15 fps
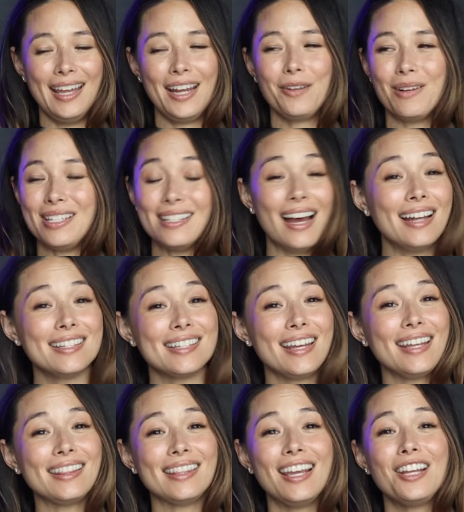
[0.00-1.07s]
Anyways, that's
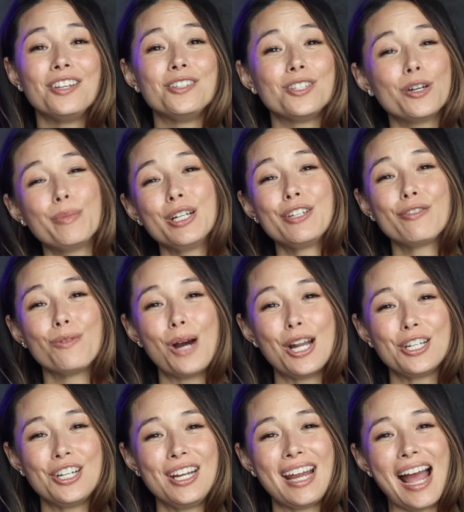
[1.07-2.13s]
it. Thank you so much for
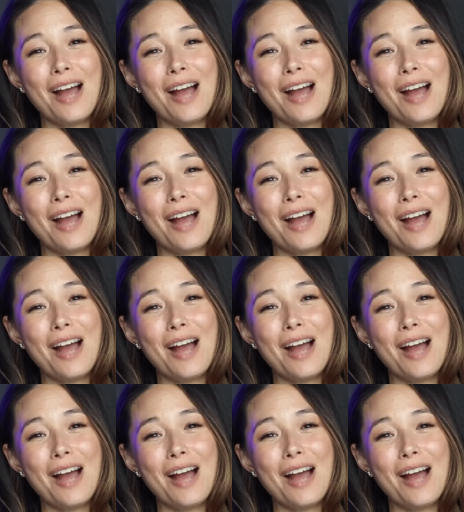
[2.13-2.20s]
watching.